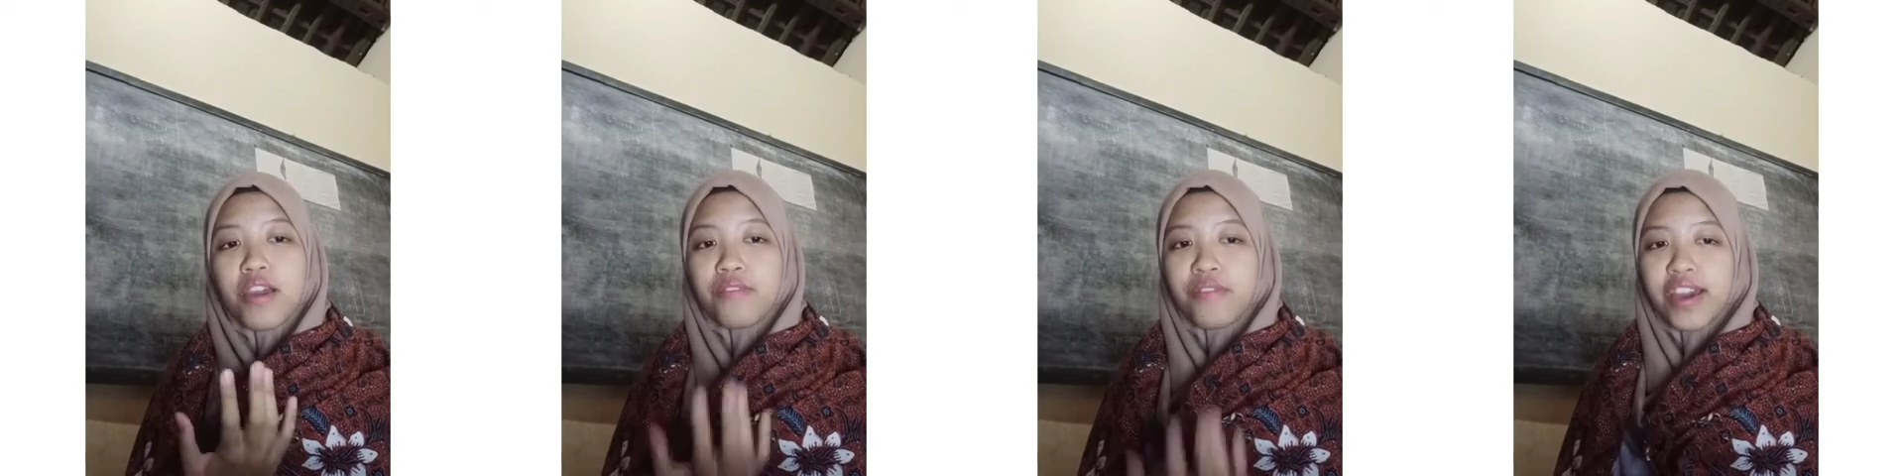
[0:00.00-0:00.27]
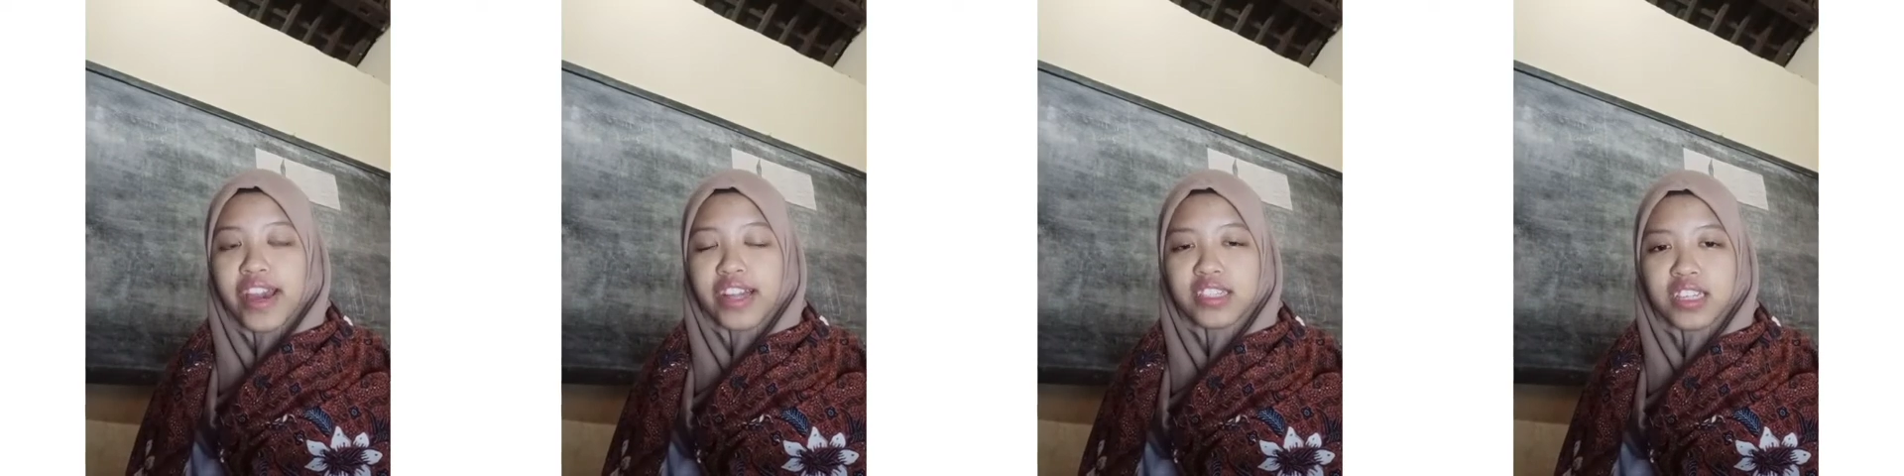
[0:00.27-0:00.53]

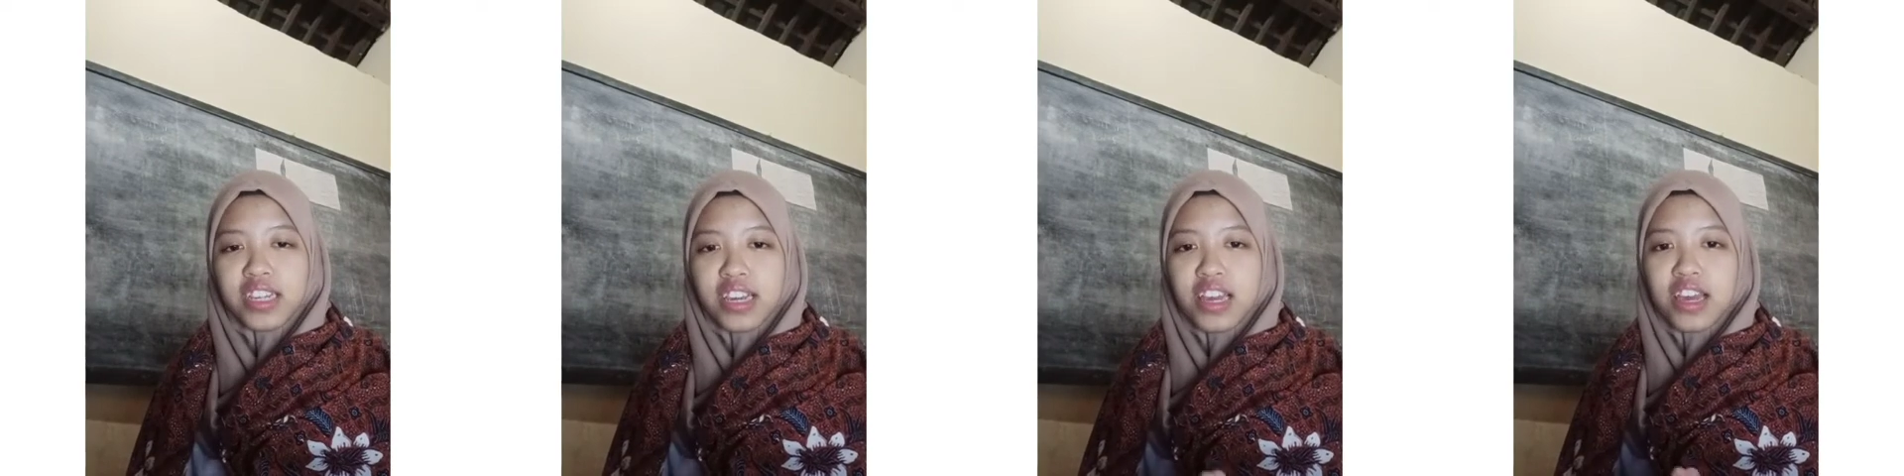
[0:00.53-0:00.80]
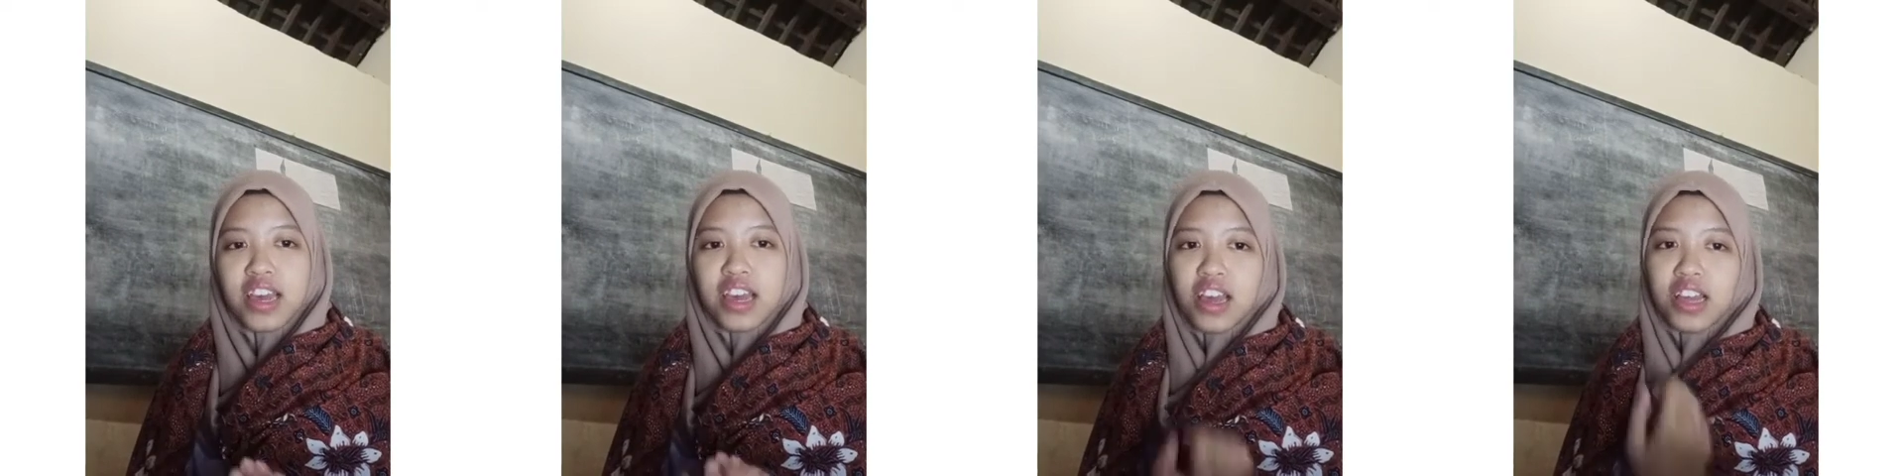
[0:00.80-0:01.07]
fate
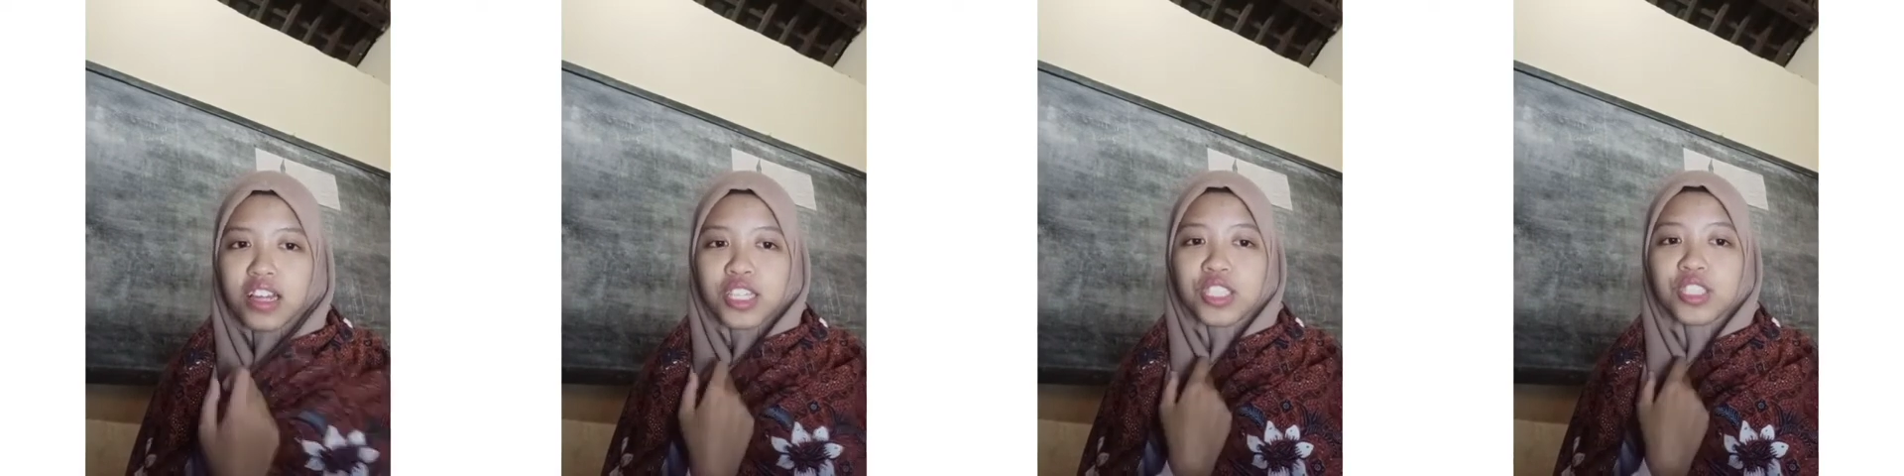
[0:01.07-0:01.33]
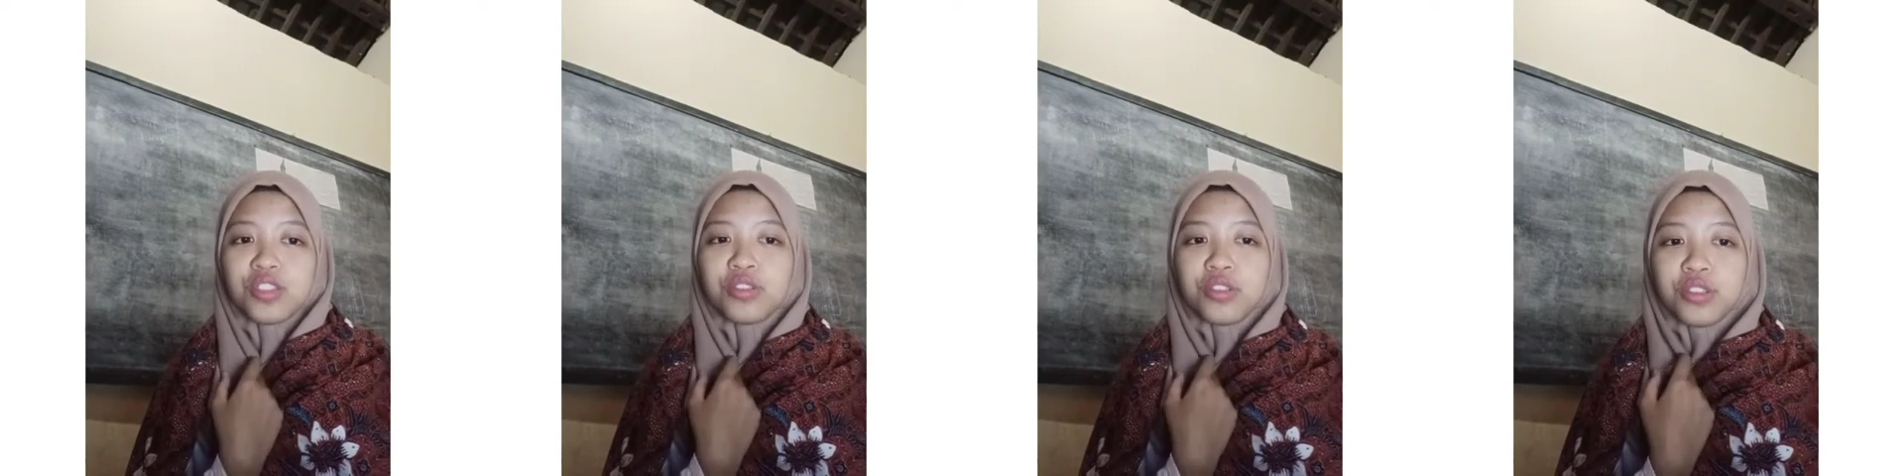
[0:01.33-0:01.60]

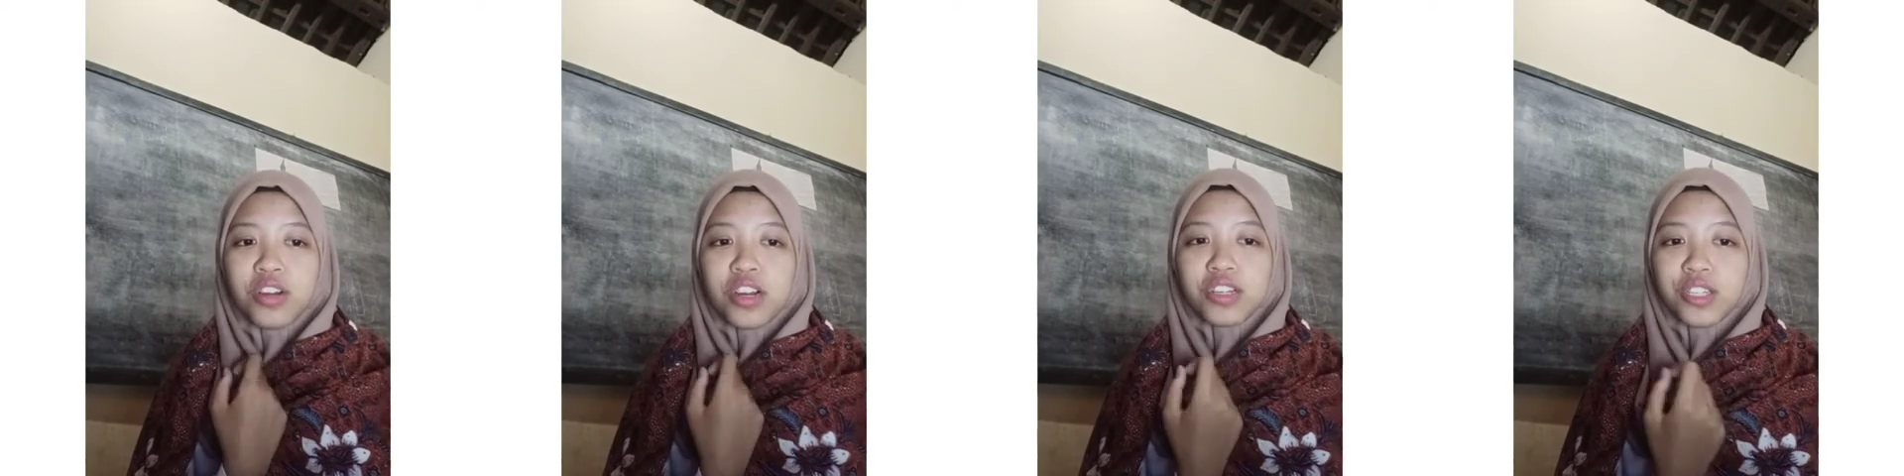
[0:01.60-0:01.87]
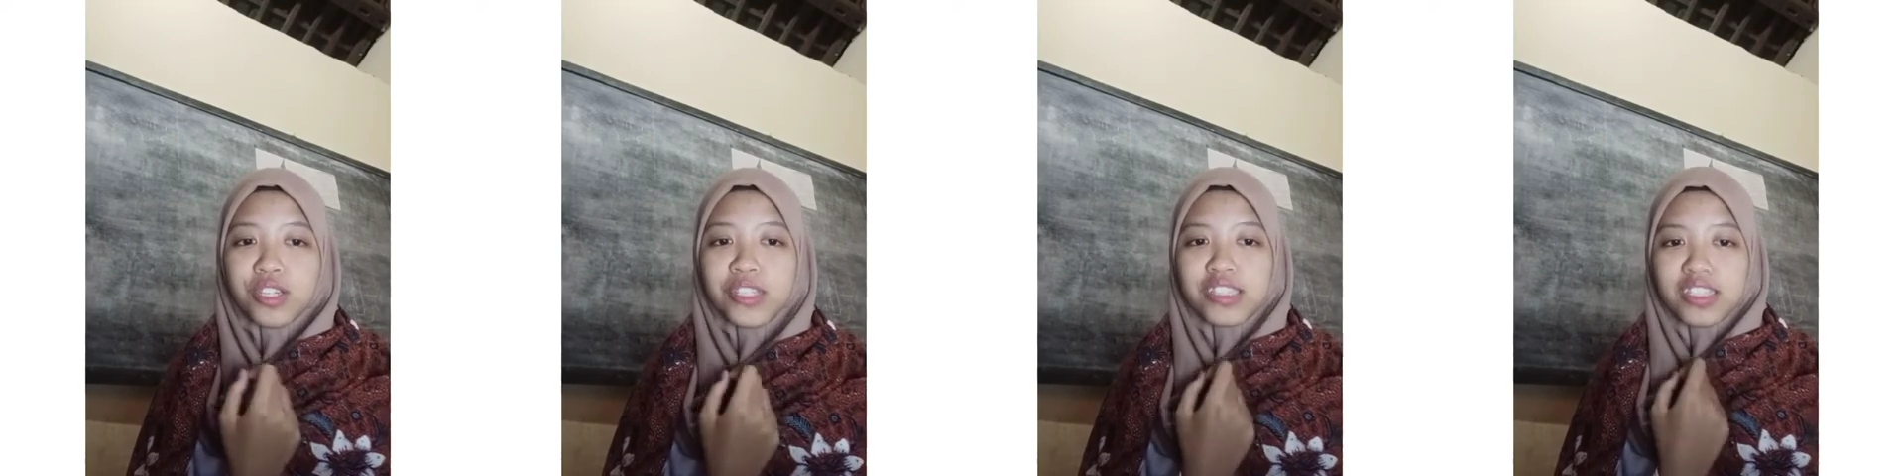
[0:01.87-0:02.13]
to do a
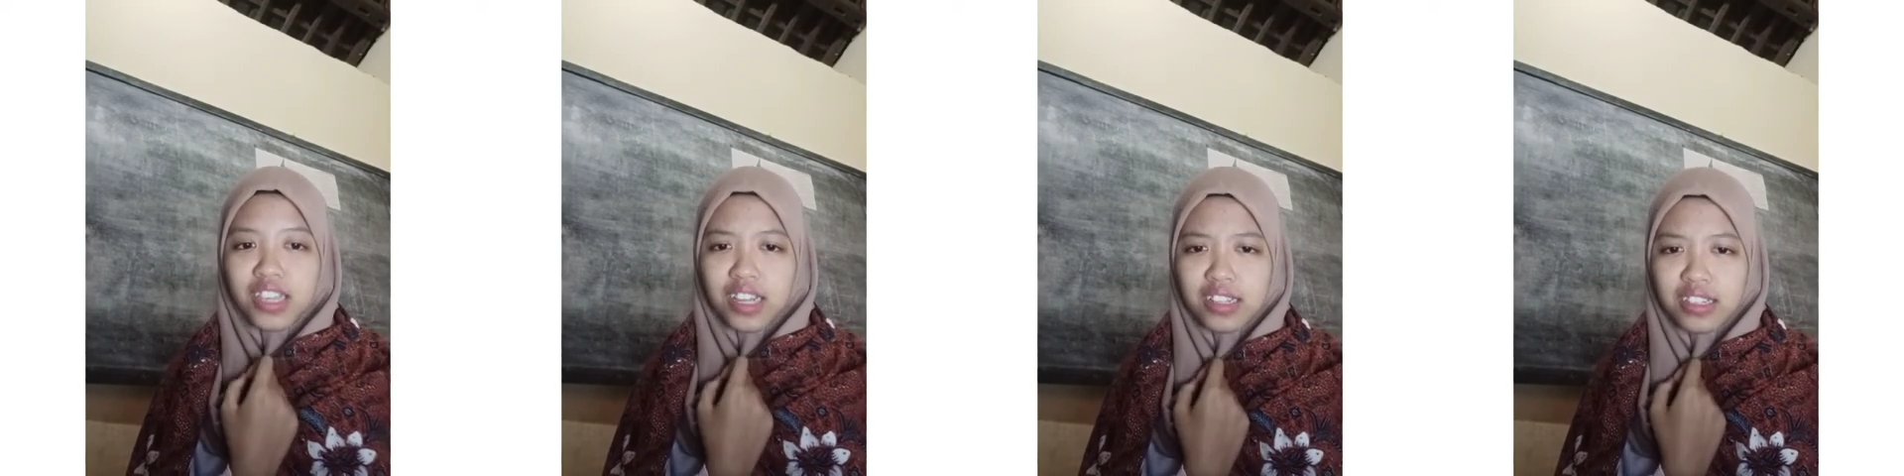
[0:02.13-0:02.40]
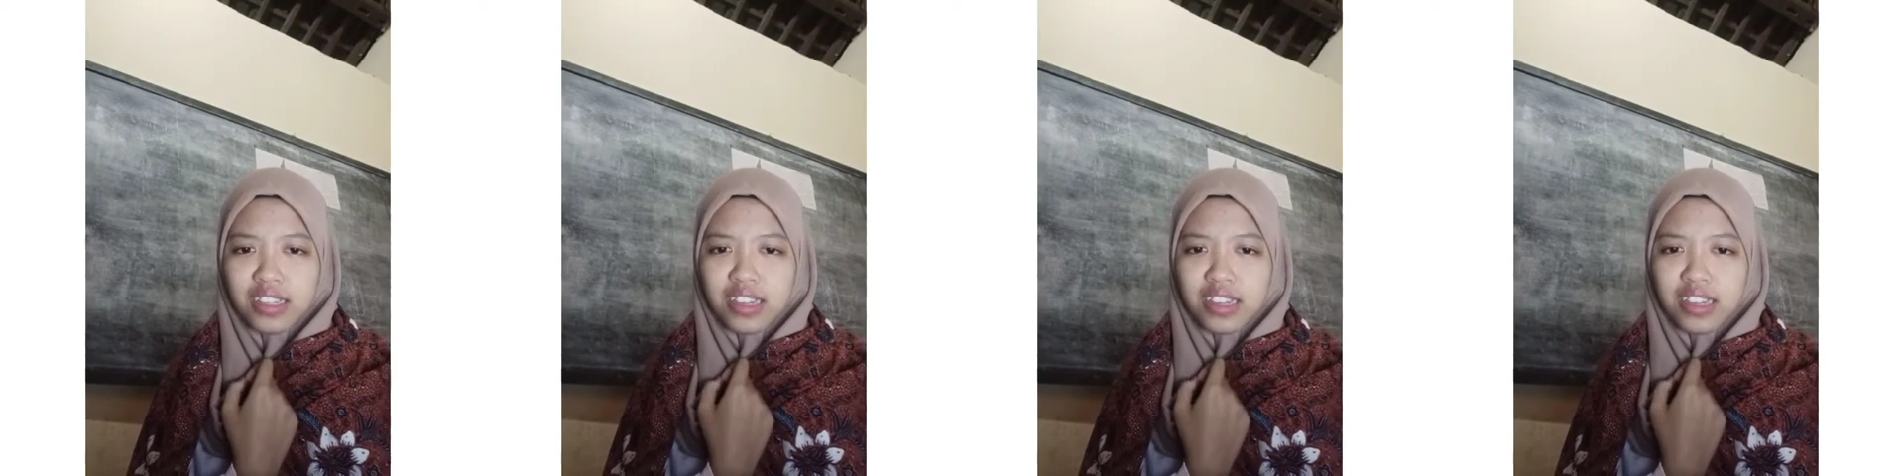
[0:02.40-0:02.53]
good deed.